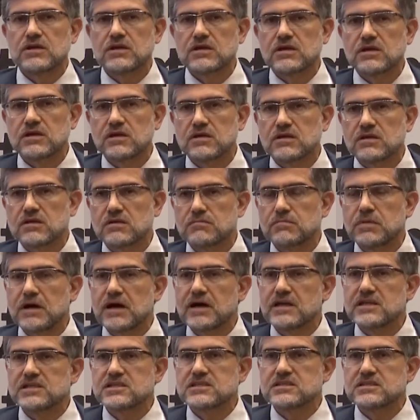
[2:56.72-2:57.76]

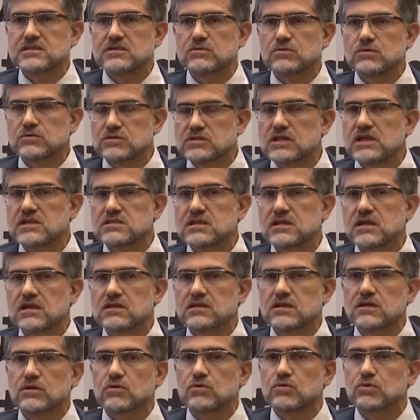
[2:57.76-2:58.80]
that we tried
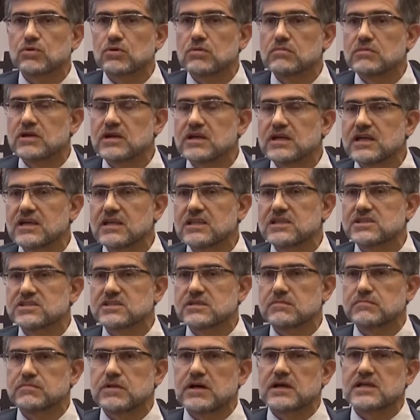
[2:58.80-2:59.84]
to implement that. All
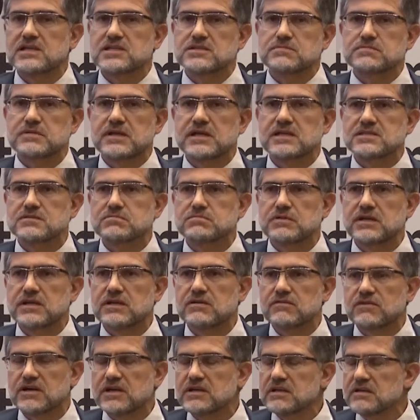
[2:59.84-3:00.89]
the states are obliged
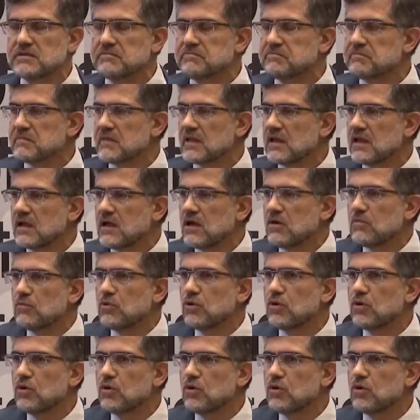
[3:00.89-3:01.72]
to do that.